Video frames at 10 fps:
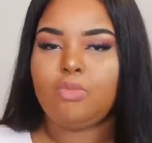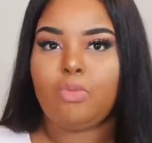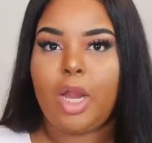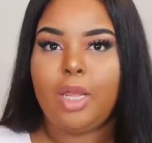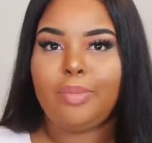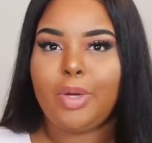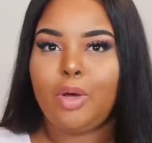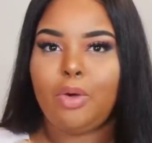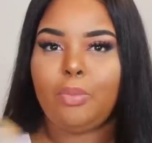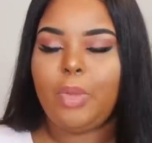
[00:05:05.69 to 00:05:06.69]

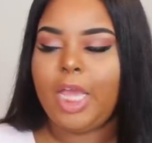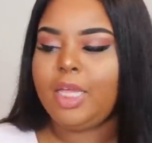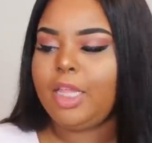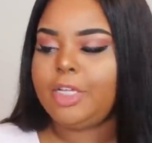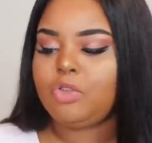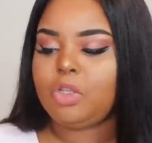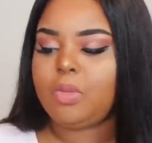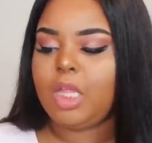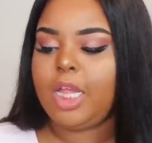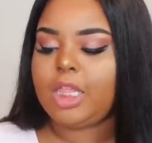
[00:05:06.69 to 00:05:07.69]
Rainbow, Payless, or
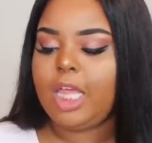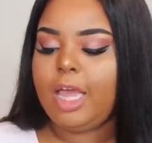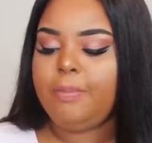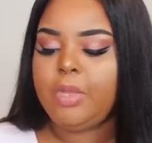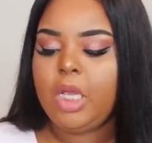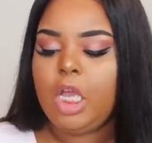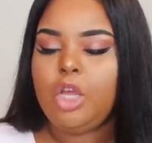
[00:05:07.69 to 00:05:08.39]
something like that,